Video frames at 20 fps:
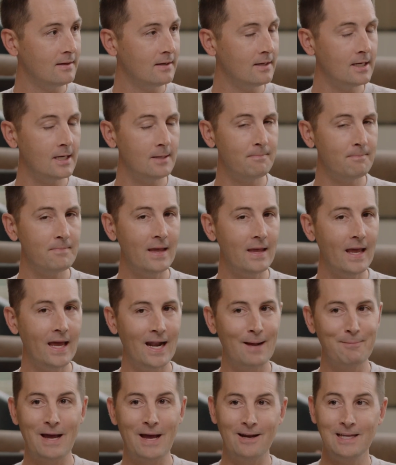Um,
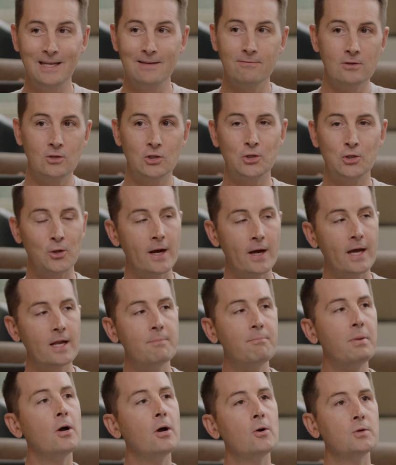and I'm not even sure how
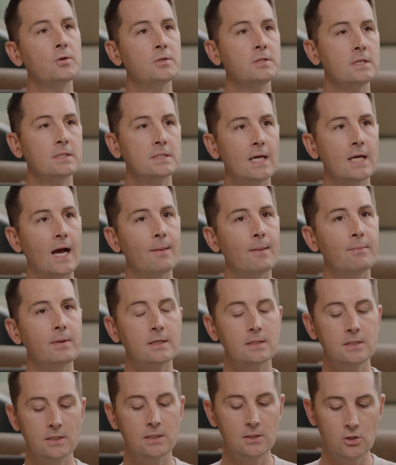to pose this
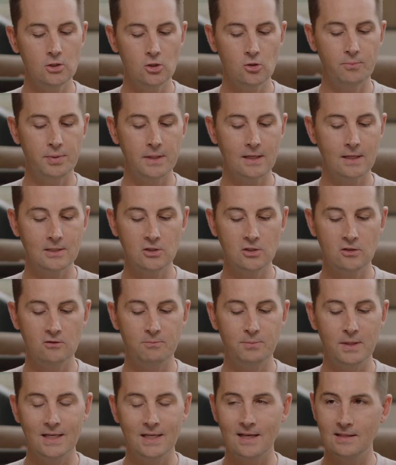topic to you because
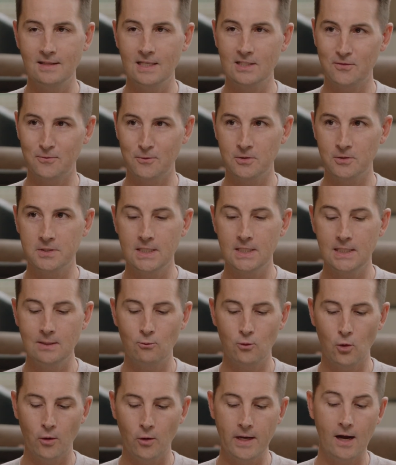you've been in this first
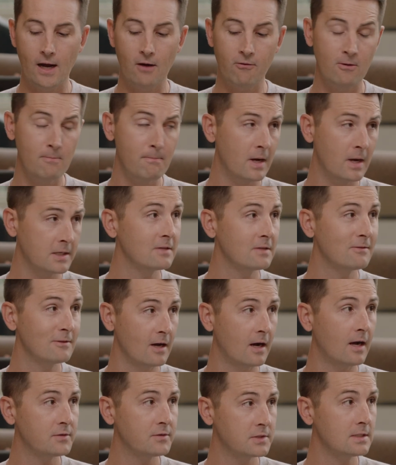team role now for much of
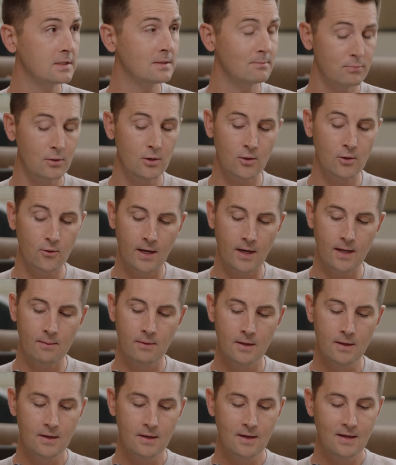the offseason
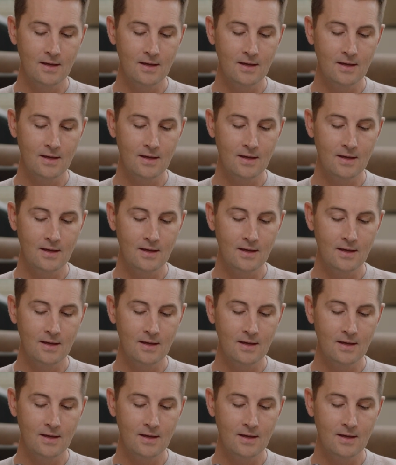program.